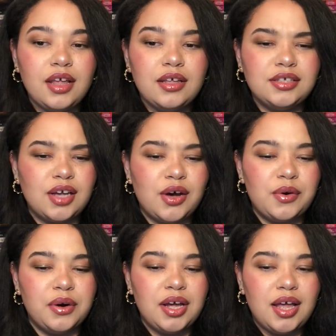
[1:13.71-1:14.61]

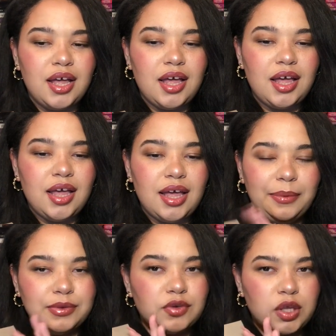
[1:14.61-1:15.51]
So it
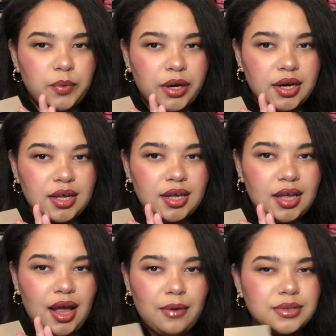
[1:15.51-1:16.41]
was really weird.
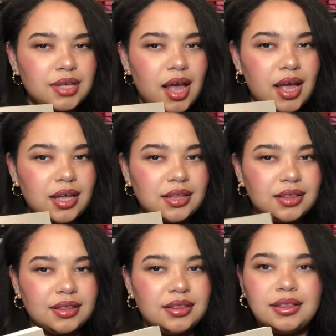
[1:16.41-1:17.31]
I was like,
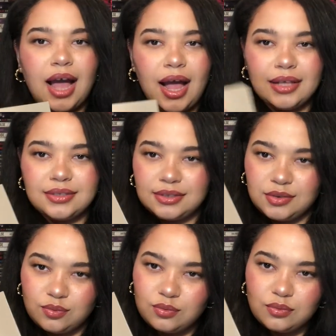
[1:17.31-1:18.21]

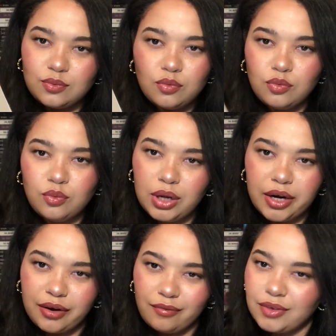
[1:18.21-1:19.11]
that's
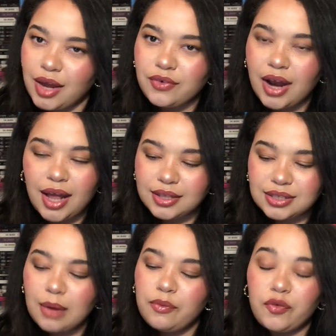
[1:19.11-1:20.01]
weird. I've never had this
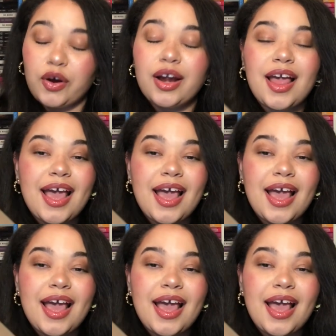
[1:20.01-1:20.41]
come before.